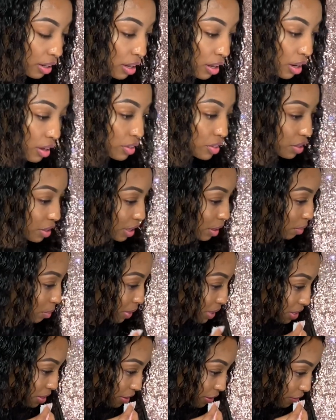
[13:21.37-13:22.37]
So then
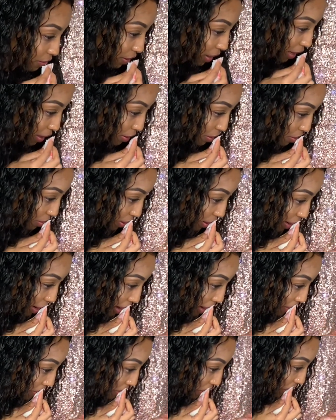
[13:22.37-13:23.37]
once her fans were
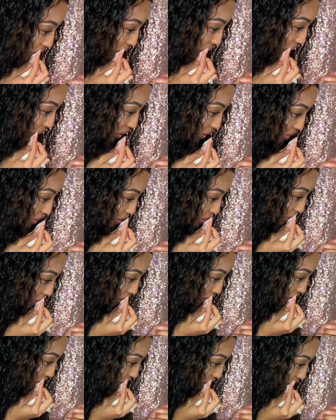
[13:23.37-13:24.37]
asking her to say
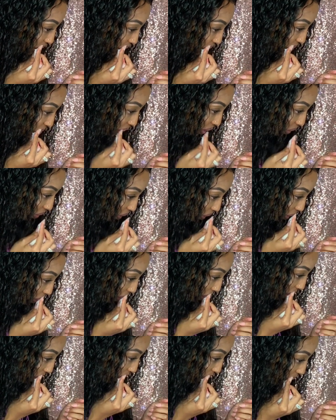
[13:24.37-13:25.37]
something about it,
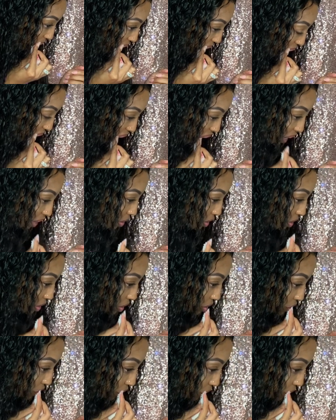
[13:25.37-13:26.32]
she